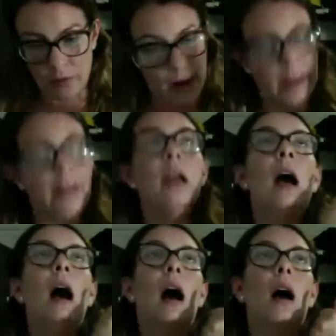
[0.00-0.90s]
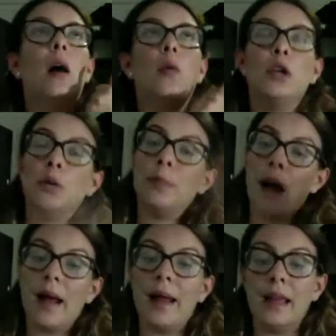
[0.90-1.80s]
right? When you're
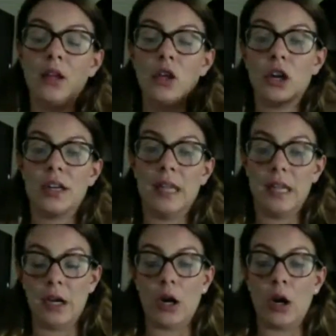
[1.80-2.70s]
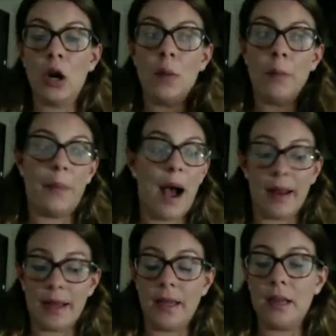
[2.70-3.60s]
buying, you're going to hear
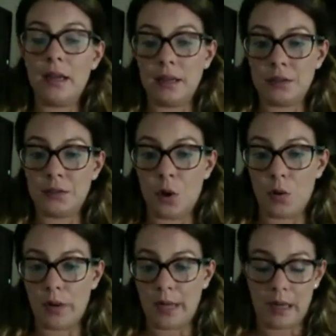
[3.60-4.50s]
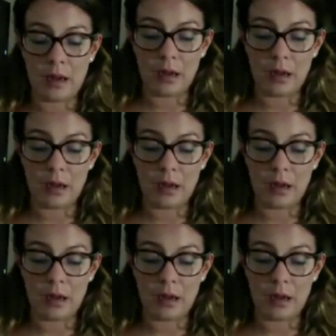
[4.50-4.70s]
buying is going,